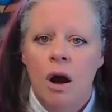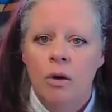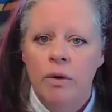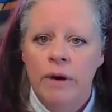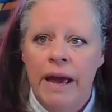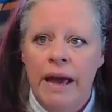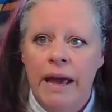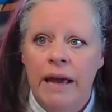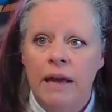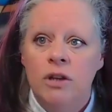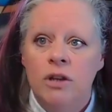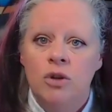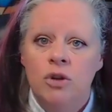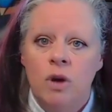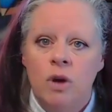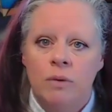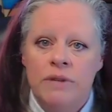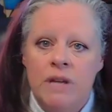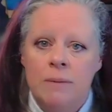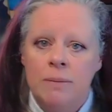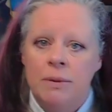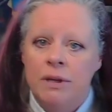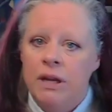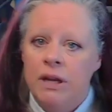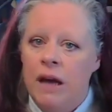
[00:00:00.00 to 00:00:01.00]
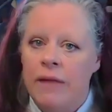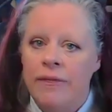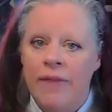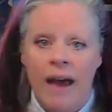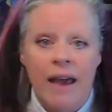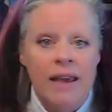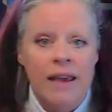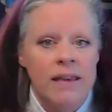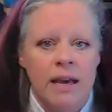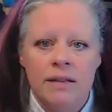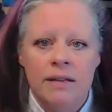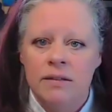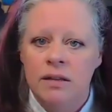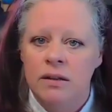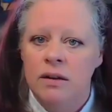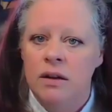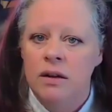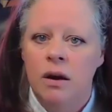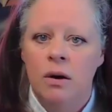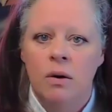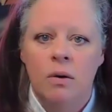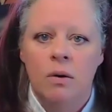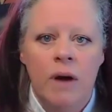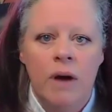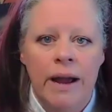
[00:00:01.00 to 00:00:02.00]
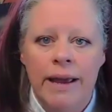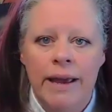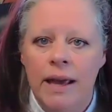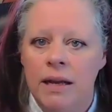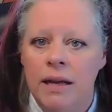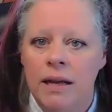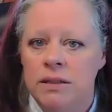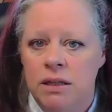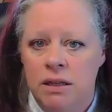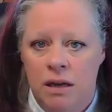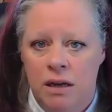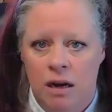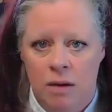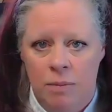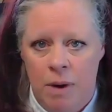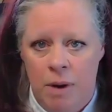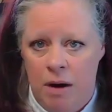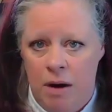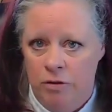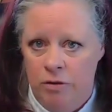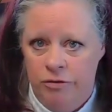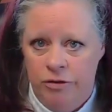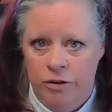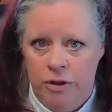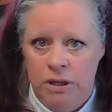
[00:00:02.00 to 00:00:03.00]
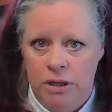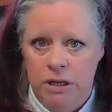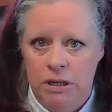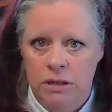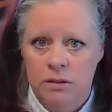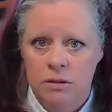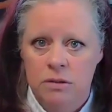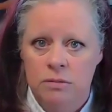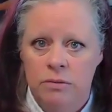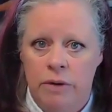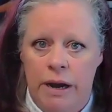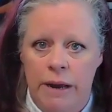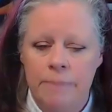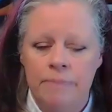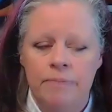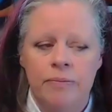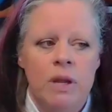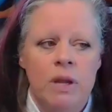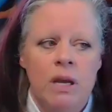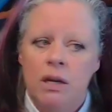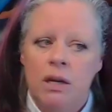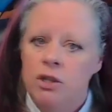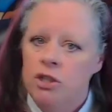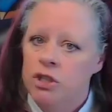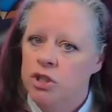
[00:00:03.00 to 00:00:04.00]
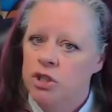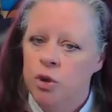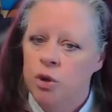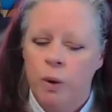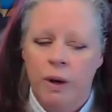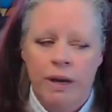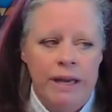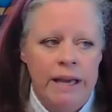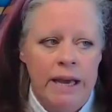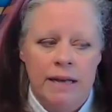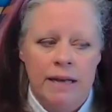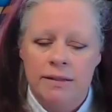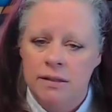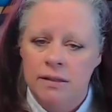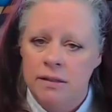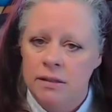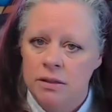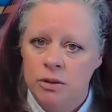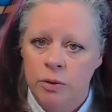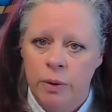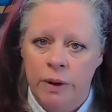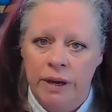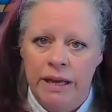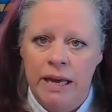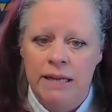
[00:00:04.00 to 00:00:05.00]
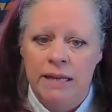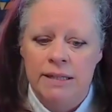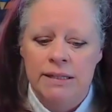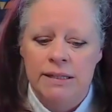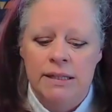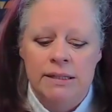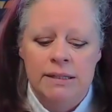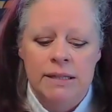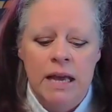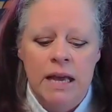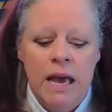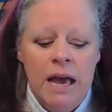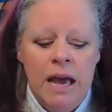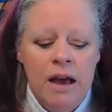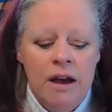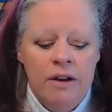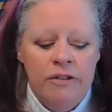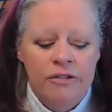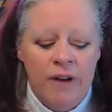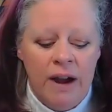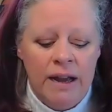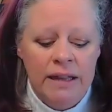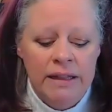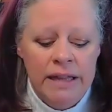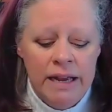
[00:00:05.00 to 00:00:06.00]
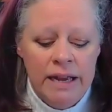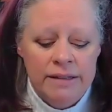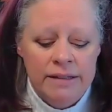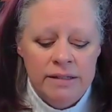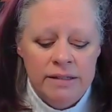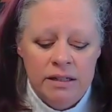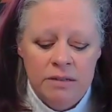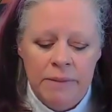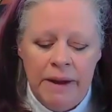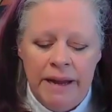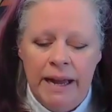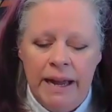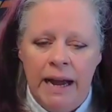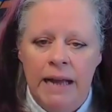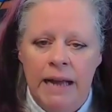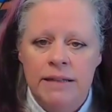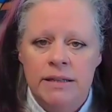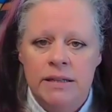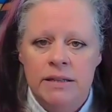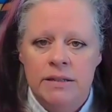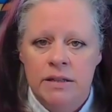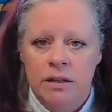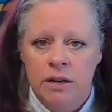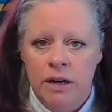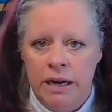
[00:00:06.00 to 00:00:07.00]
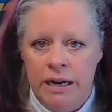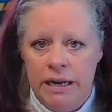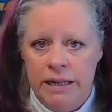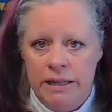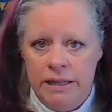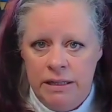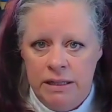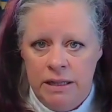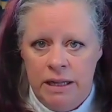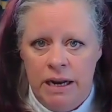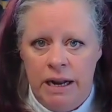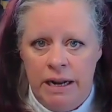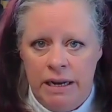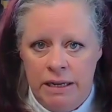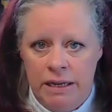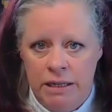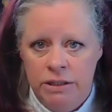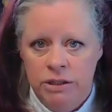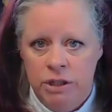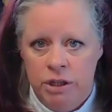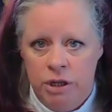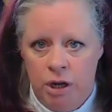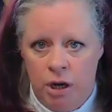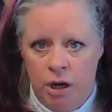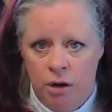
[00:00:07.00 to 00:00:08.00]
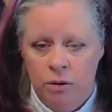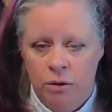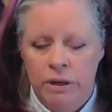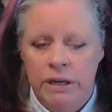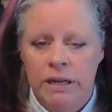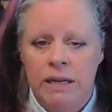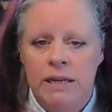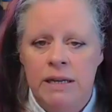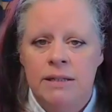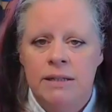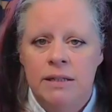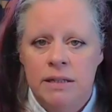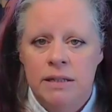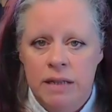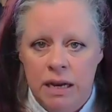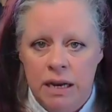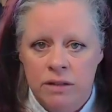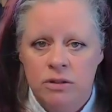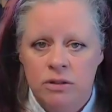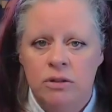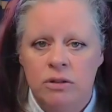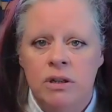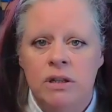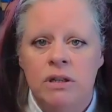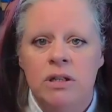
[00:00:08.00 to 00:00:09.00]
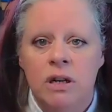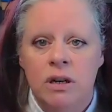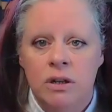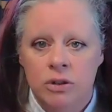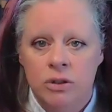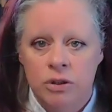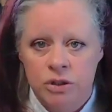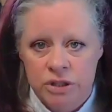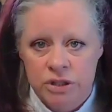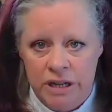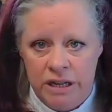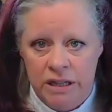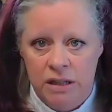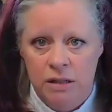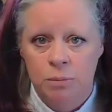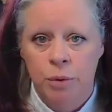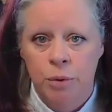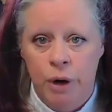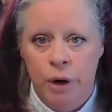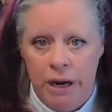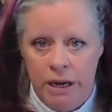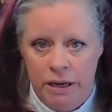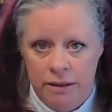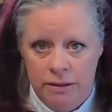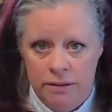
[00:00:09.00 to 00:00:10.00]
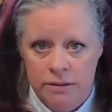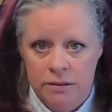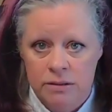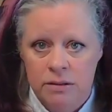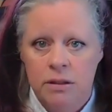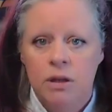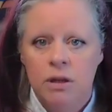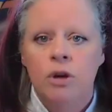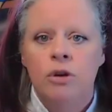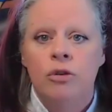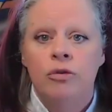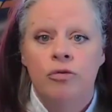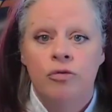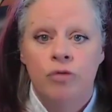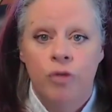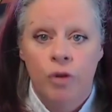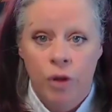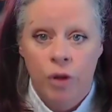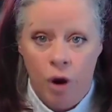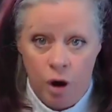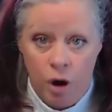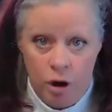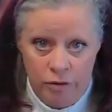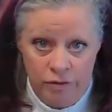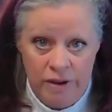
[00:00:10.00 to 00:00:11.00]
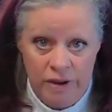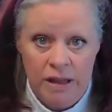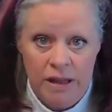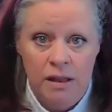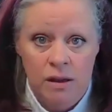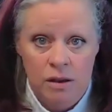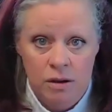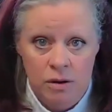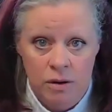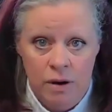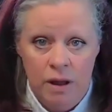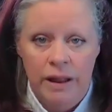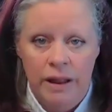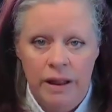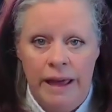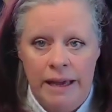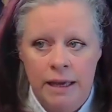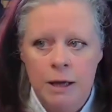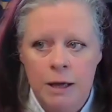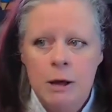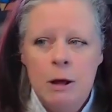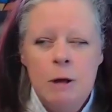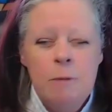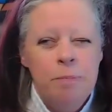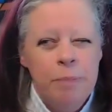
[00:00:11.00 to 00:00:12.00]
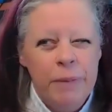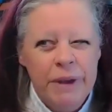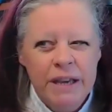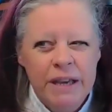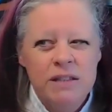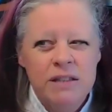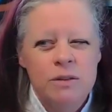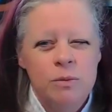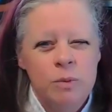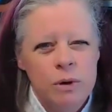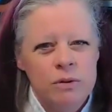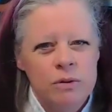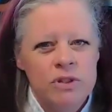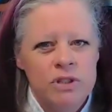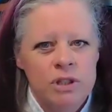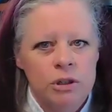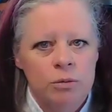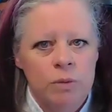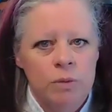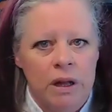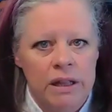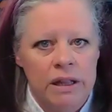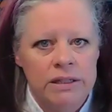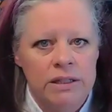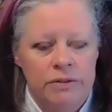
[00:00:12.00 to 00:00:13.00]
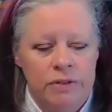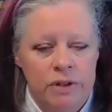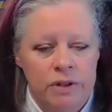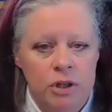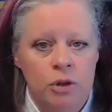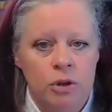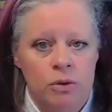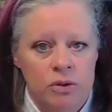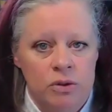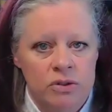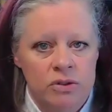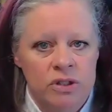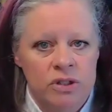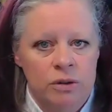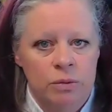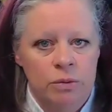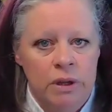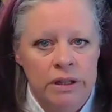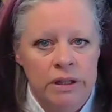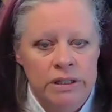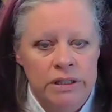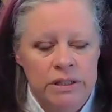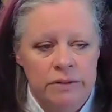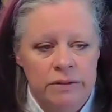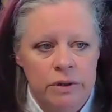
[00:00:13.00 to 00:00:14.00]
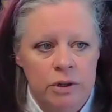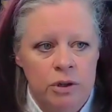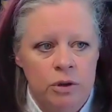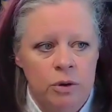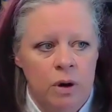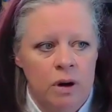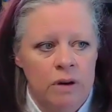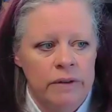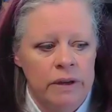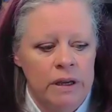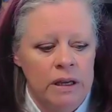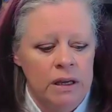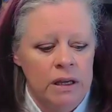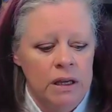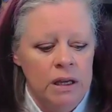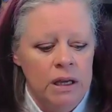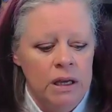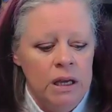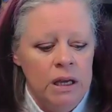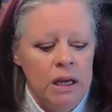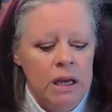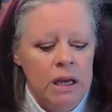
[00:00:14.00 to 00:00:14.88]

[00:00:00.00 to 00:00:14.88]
Okay. So I was able to, that yes and no, I can't tell you how powerful it is, right? Just quick yeses, quick yeses. Finally, I said to my guides, is there anything that I need to know? And he said, yes, you need to understand the brakes for the RV that you have, like, because we were still relatively new, it was still relatively new RV.